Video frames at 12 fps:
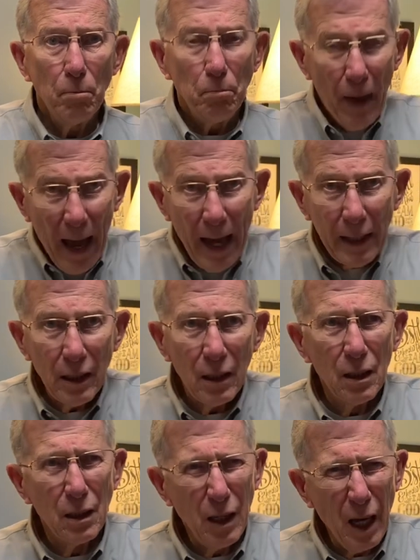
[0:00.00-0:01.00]
back in
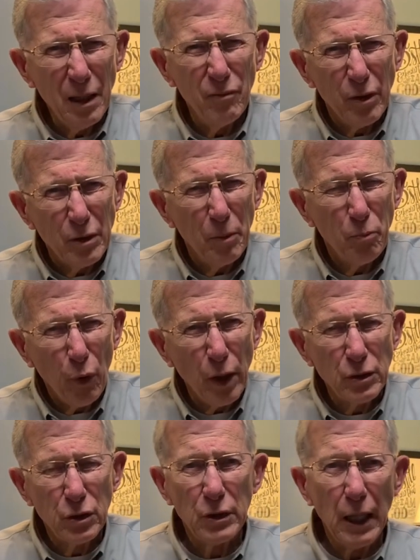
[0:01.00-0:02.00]
a kind of a
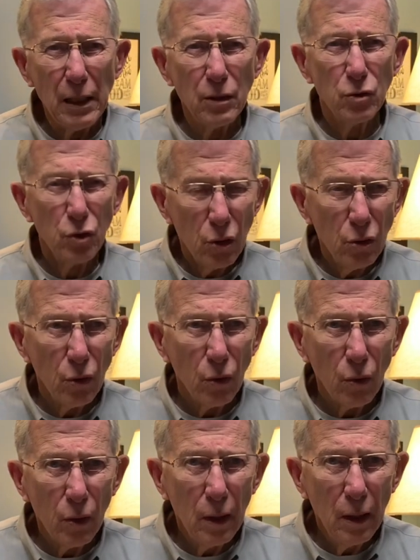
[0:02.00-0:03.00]
depressed state too.